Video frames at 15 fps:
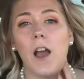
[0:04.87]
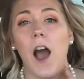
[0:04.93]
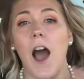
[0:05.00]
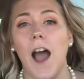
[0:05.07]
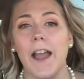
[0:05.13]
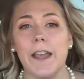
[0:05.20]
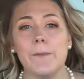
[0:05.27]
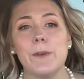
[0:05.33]

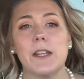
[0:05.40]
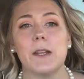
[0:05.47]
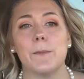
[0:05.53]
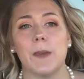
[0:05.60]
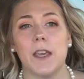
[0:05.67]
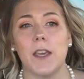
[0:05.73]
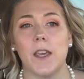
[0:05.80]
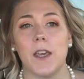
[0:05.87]
I am going to
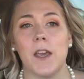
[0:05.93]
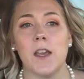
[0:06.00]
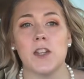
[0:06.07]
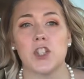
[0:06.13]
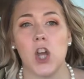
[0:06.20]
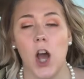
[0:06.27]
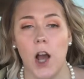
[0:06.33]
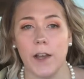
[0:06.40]
be
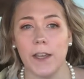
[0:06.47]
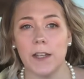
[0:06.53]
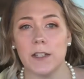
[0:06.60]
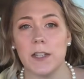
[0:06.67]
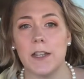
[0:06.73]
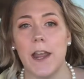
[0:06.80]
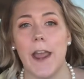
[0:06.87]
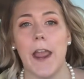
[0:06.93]
talking
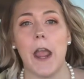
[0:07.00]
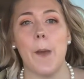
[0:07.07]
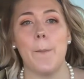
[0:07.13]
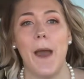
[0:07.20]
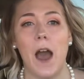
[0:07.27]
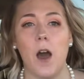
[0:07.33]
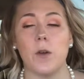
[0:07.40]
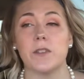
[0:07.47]
today
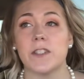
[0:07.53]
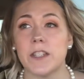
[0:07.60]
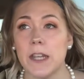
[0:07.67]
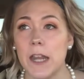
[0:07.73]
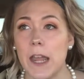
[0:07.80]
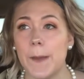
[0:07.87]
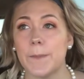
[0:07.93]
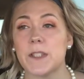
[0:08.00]
about
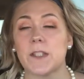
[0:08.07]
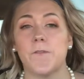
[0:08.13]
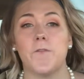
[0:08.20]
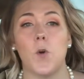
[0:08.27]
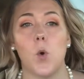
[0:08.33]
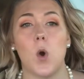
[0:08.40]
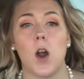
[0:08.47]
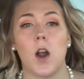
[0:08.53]
tips
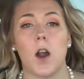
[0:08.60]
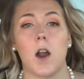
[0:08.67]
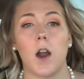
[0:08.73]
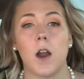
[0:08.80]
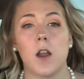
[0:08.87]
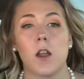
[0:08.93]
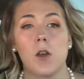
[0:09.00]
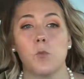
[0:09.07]
for
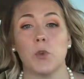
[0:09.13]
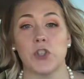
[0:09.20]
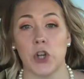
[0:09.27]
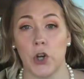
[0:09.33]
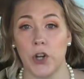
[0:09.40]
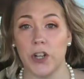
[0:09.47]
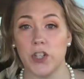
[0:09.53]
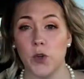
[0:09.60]

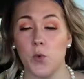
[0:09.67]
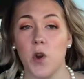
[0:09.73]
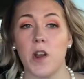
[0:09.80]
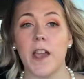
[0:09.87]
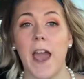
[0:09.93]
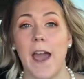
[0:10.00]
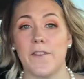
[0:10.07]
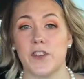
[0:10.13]
returning to work
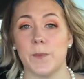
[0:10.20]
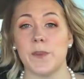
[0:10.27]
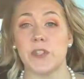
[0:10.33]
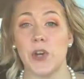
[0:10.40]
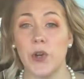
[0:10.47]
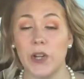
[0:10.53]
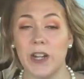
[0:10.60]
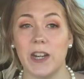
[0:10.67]
after
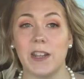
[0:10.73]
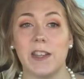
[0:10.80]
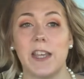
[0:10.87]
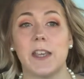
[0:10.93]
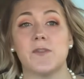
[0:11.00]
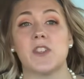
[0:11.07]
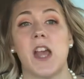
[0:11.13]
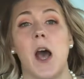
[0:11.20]
maternity
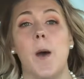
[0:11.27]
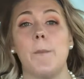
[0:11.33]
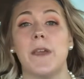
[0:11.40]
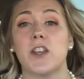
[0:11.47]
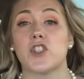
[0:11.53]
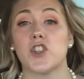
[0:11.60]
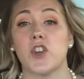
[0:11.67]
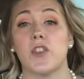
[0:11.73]
leave to help
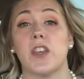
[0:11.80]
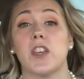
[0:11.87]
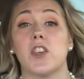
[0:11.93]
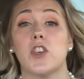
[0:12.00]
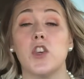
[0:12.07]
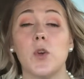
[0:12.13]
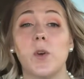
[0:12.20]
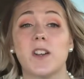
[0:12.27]
make sure that
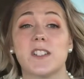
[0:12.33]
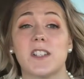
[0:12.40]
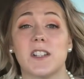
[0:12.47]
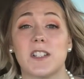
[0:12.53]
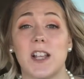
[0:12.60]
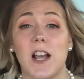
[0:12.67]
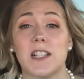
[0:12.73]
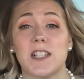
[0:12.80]
you are
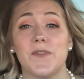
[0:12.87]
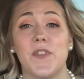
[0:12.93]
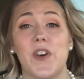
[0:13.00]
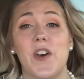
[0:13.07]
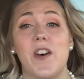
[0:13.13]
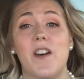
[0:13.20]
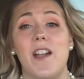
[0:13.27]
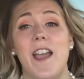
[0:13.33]

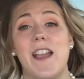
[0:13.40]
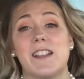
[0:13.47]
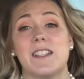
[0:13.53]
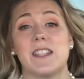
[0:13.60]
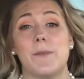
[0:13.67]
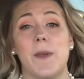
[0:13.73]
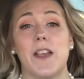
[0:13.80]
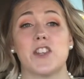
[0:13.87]
successful and
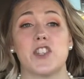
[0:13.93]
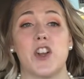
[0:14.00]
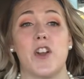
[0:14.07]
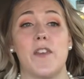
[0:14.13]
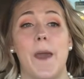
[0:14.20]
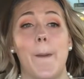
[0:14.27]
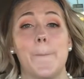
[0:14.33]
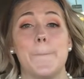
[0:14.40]
to make sure
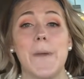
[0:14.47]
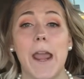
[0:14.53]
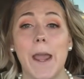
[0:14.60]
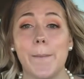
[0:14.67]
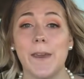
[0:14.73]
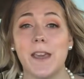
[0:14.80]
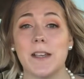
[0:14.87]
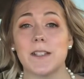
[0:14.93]
that
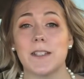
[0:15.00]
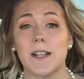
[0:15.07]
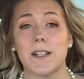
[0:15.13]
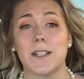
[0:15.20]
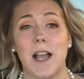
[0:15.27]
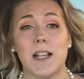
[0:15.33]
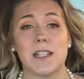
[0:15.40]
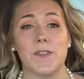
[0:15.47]
baby is
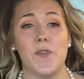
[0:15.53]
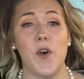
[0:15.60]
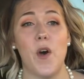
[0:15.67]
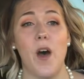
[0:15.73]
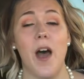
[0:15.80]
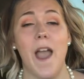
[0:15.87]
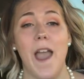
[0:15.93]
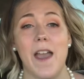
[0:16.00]

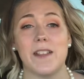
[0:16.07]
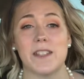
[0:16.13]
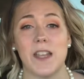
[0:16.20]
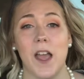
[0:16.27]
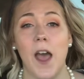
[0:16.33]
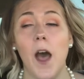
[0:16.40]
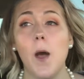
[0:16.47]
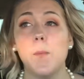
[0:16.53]
successful and
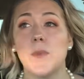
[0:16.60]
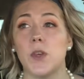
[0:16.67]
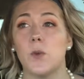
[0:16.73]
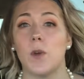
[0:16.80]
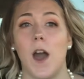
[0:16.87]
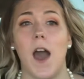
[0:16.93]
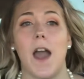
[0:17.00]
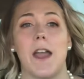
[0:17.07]
to help you
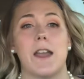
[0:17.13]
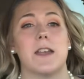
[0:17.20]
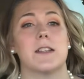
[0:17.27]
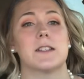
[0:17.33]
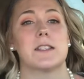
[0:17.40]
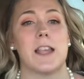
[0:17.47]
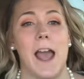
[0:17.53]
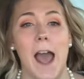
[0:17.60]

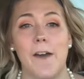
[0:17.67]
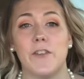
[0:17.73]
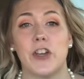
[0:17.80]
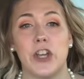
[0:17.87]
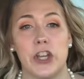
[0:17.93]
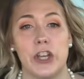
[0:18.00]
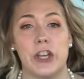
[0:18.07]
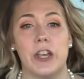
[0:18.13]
guys have a
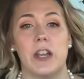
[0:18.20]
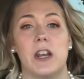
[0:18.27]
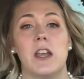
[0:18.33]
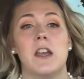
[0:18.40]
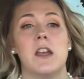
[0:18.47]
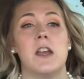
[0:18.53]
good